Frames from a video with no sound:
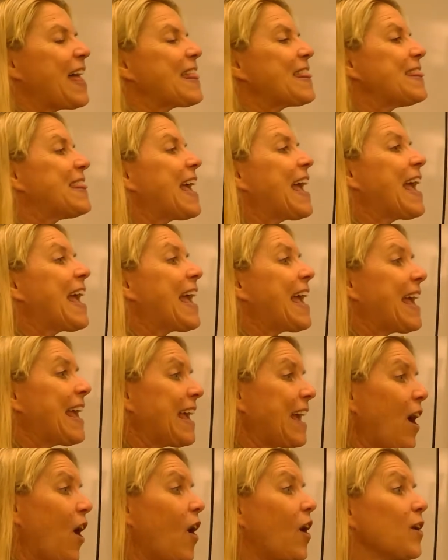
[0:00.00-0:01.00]

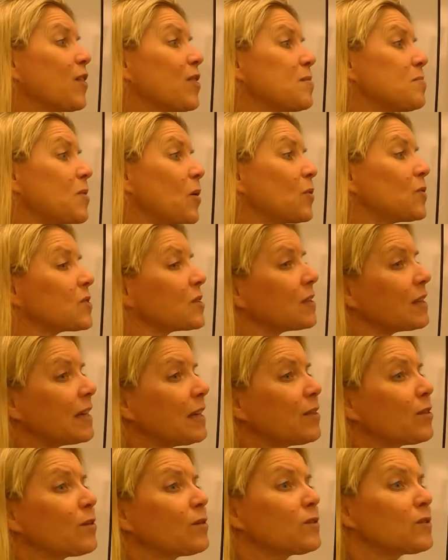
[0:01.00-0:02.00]
They are the most
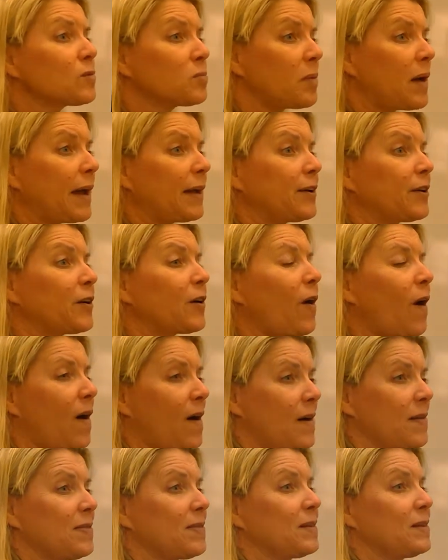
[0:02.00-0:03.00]
lethal spider
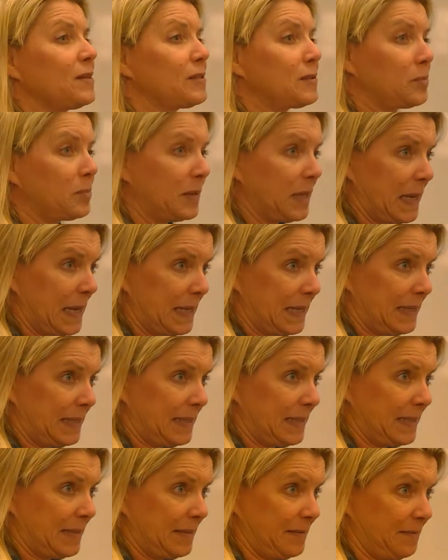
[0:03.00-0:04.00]
on this
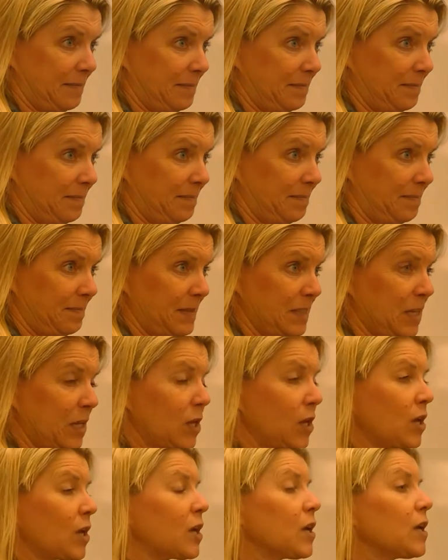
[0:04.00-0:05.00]
planet.
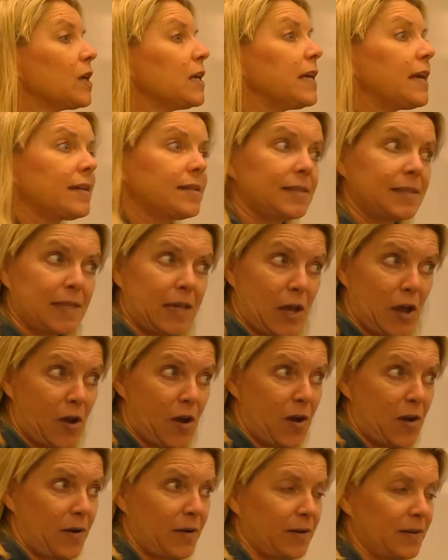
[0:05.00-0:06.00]
Yes, they
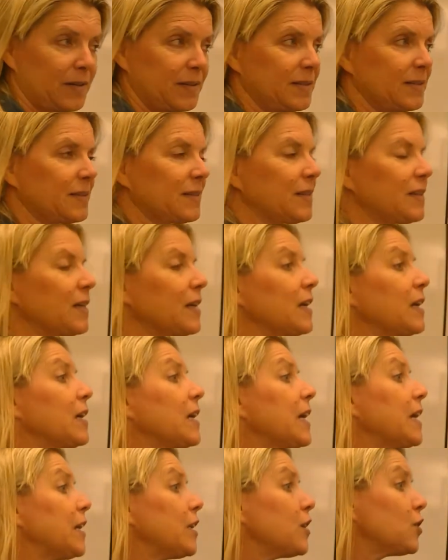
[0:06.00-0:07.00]
are.
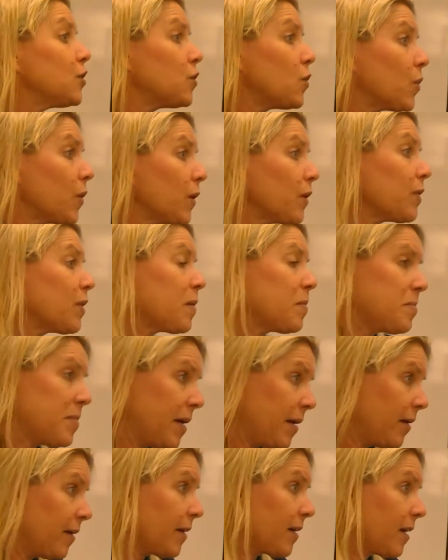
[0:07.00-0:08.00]
In North
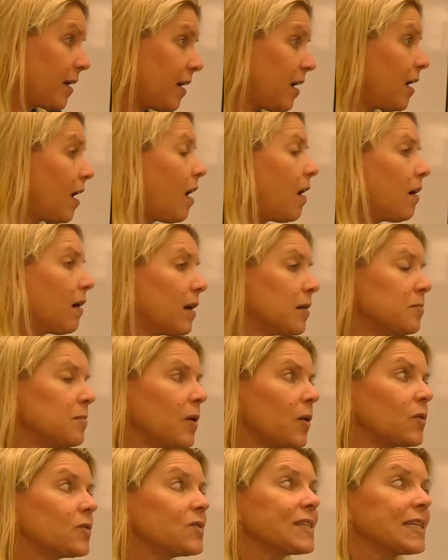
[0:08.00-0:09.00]
America, our
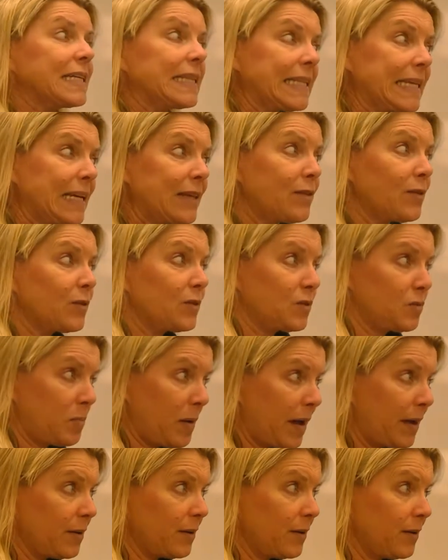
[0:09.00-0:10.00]
most lethal
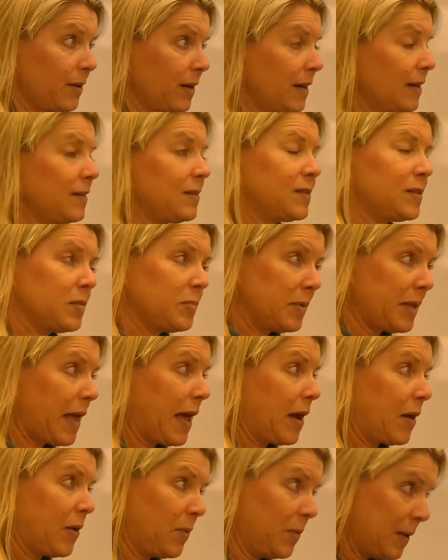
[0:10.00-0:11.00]
spider is the
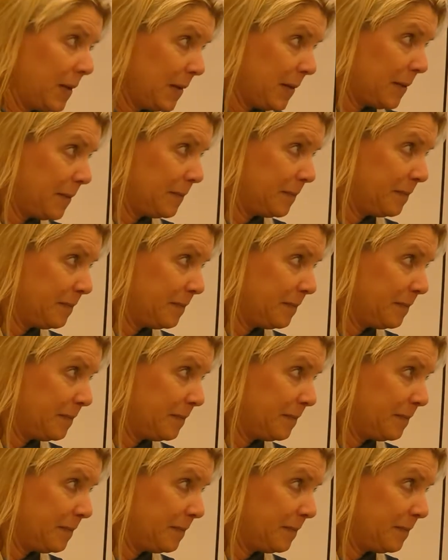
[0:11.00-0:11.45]
black widow.